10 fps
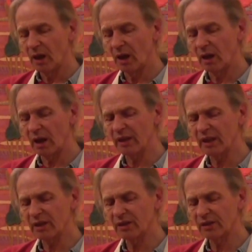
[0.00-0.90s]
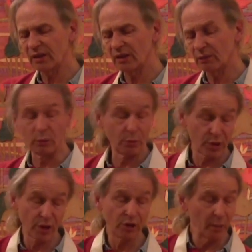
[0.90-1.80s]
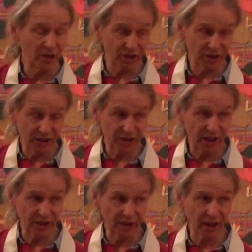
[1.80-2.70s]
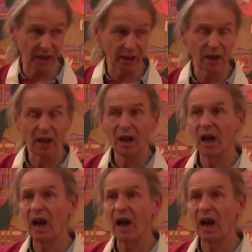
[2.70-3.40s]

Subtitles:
I think it's you mentioned single sex again.